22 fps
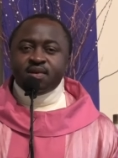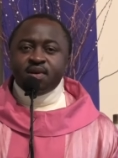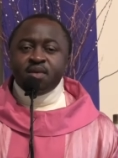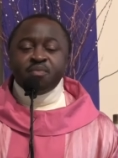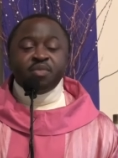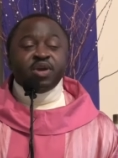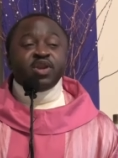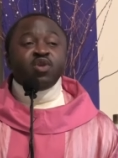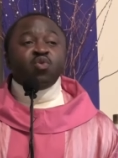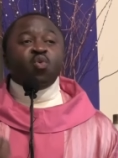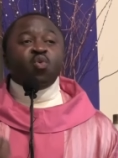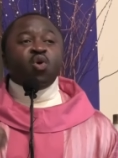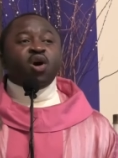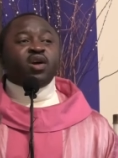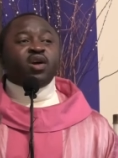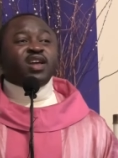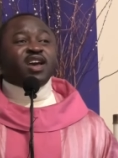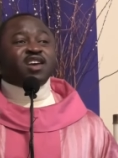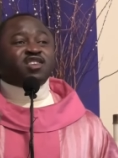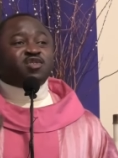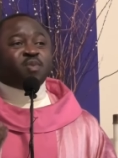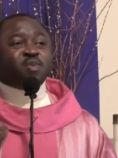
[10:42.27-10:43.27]
Many world
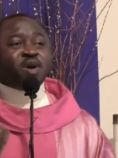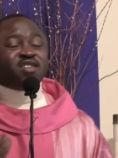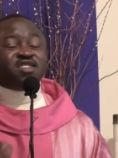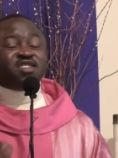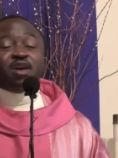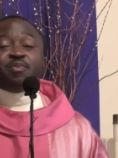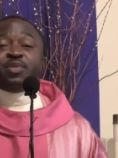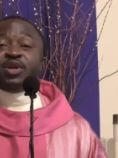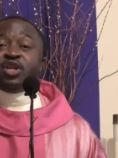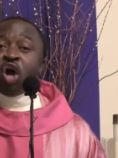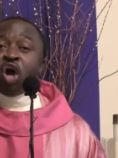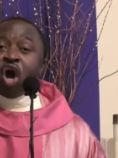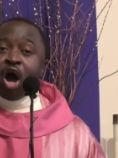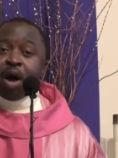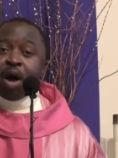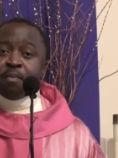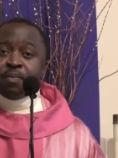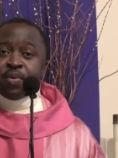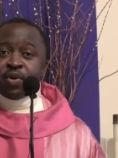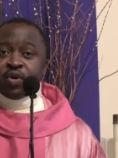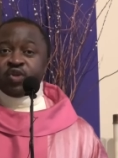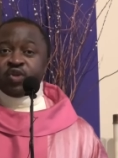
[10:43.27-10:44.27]
experts have been
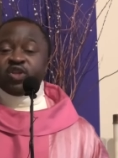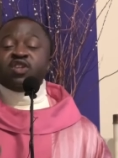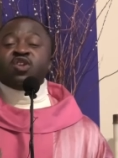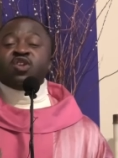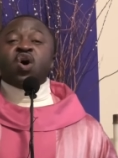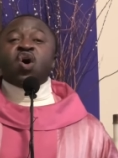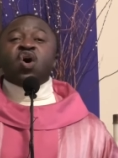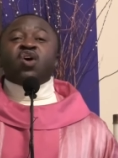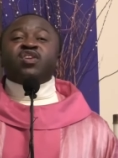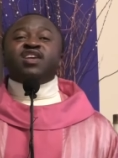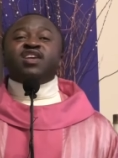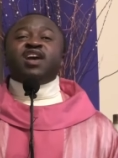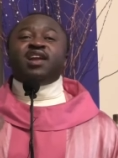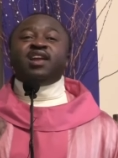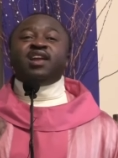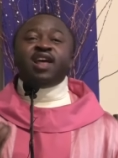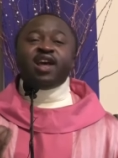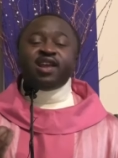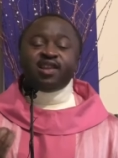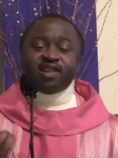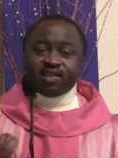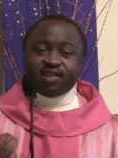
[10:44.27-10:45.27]
humbled in all their
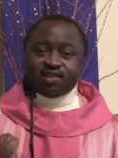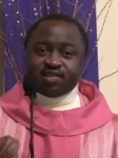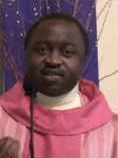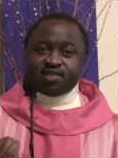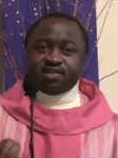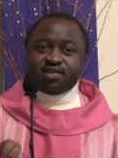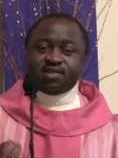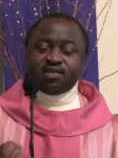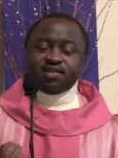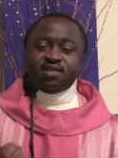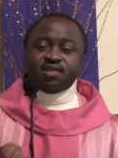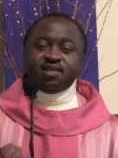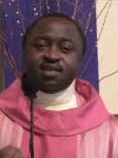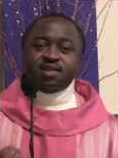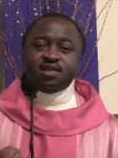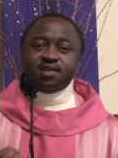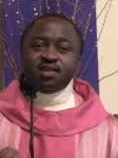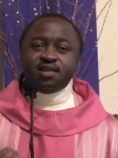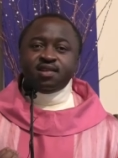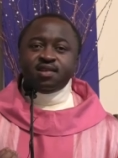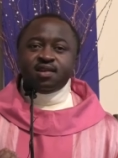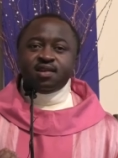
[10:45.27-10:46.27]
learnings
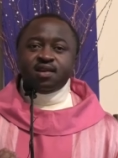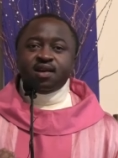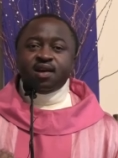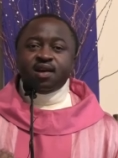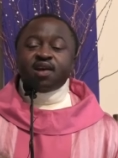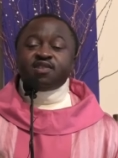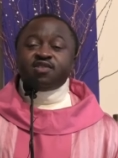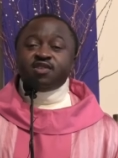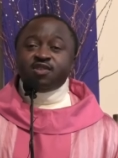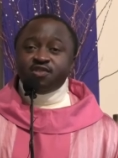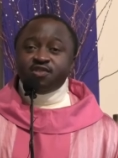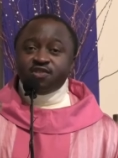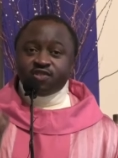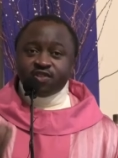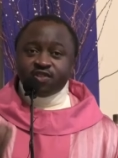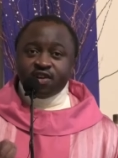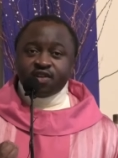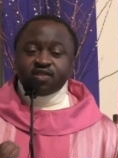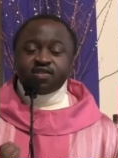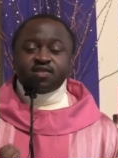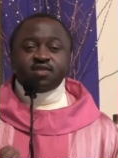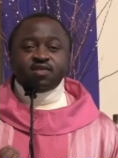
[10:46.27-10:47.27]
as a
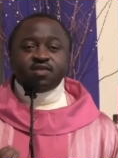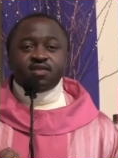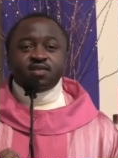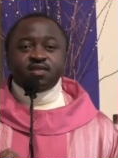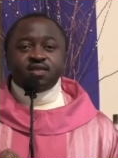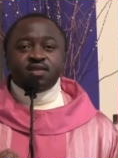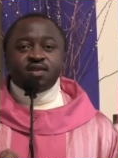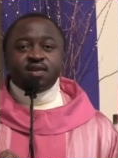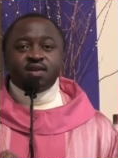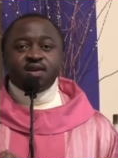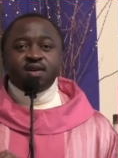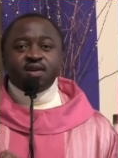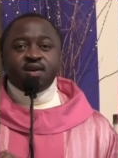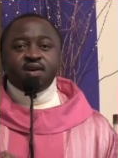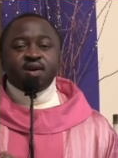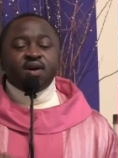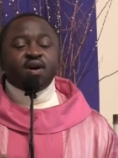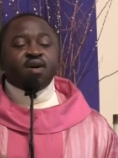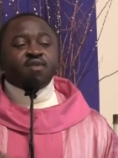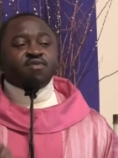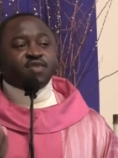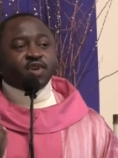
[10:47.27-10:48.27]
result
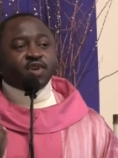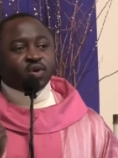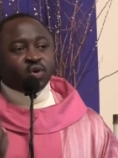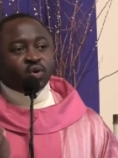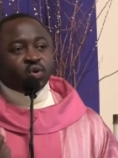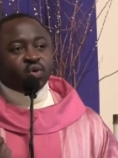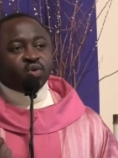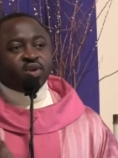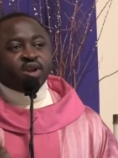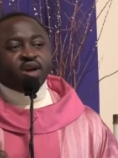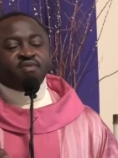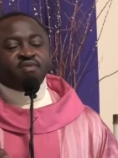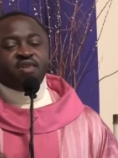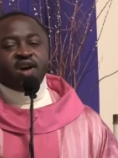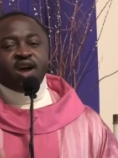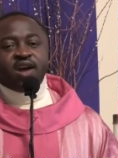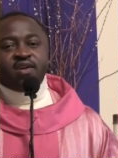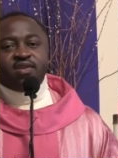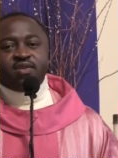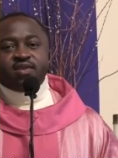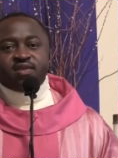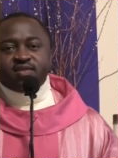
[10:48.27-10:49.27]
of the
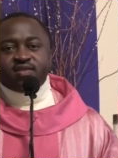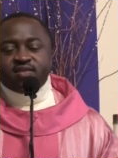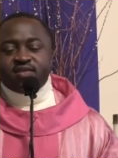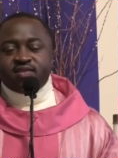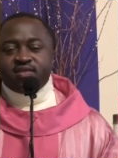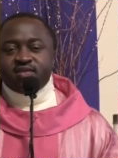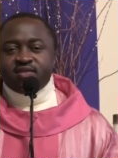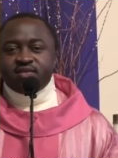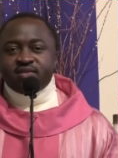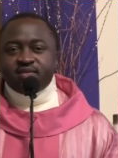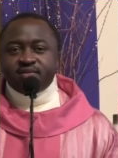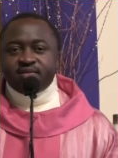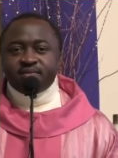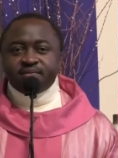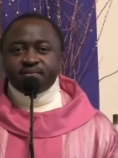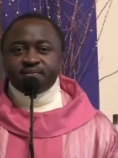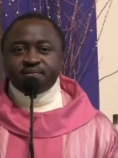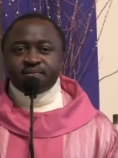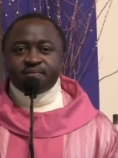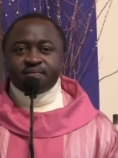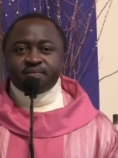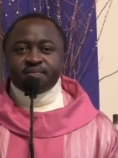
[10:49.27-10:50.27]
coronavirus.
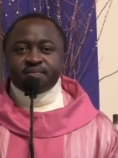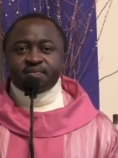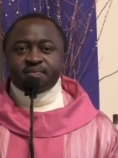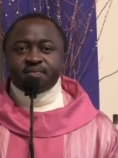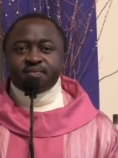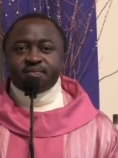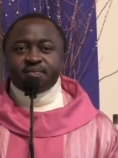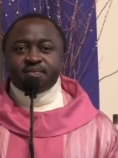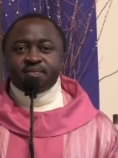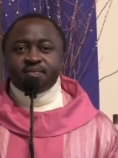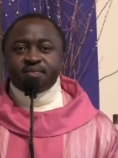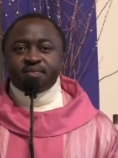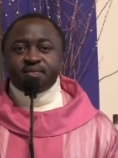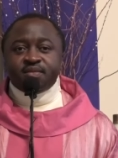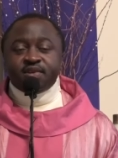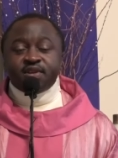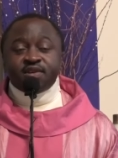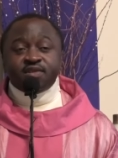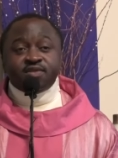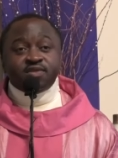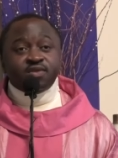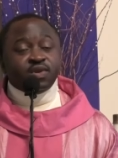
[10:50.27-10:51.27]

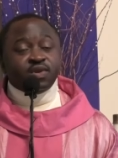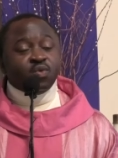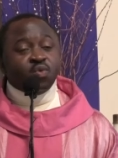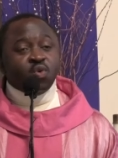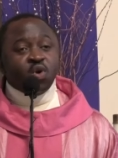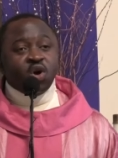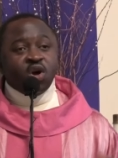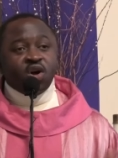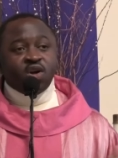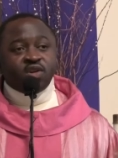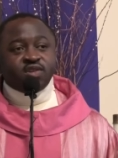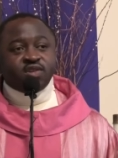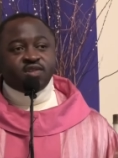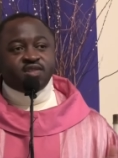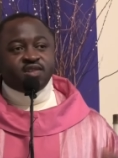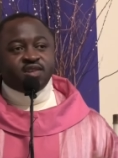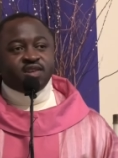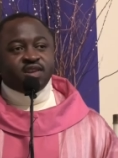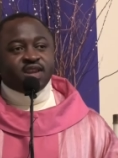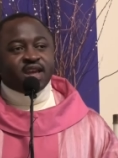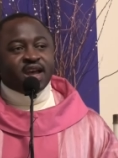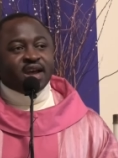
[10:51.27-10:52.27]
So the world is
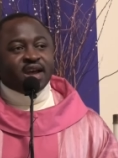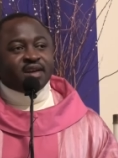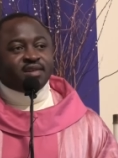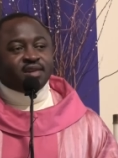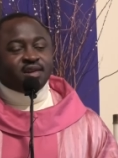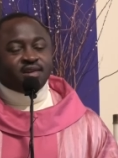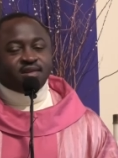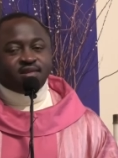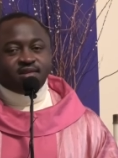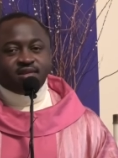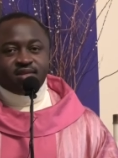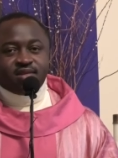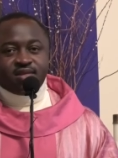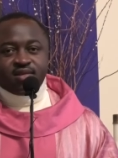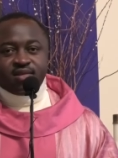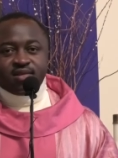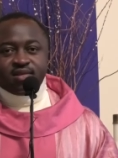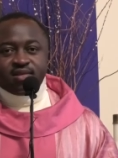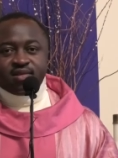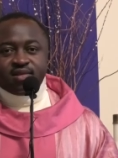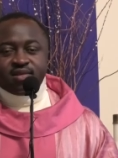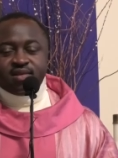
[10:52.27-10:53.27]
in darkness.
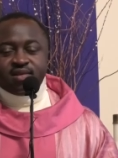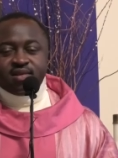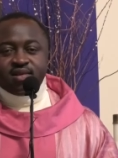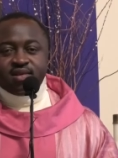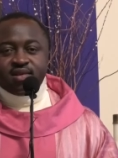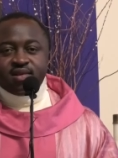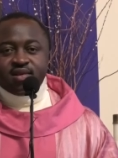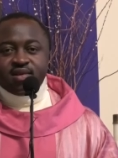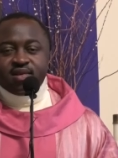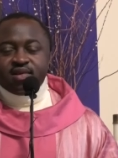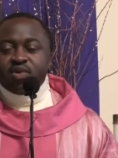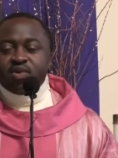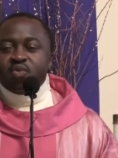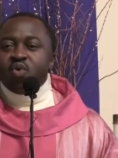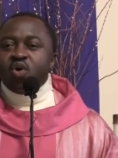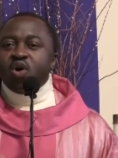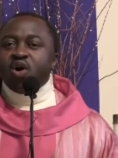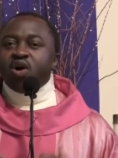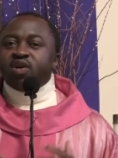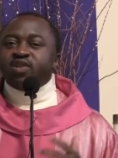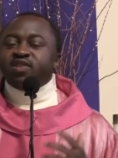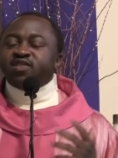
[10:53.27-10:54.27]
The
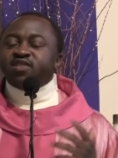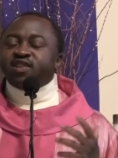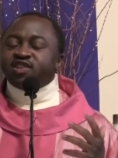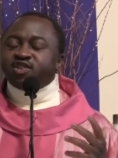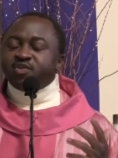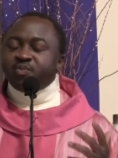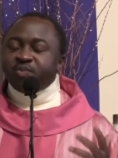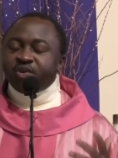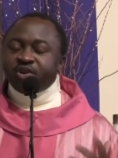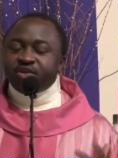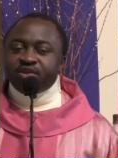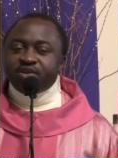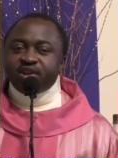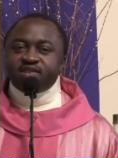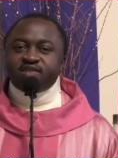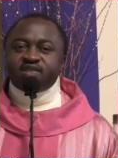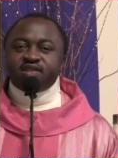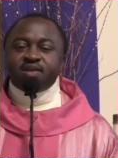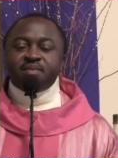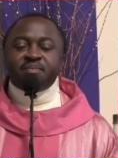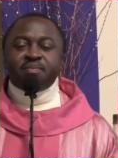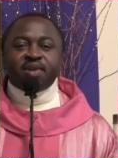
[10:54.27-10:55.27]
world is
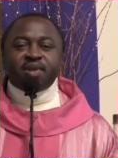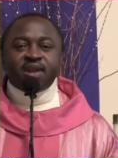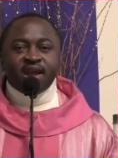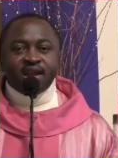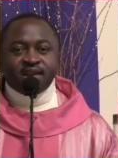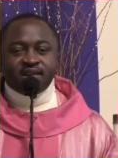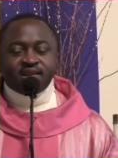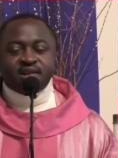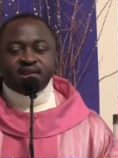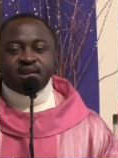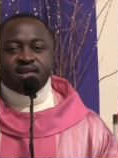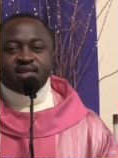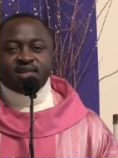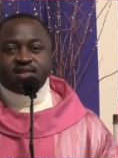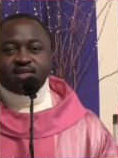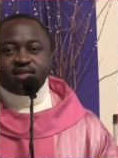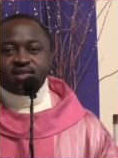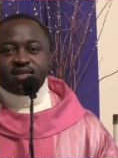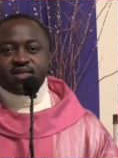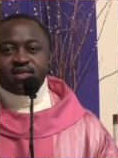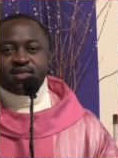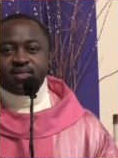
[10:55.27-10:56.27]
experiencing
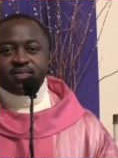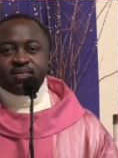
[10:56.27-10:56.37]
blindness.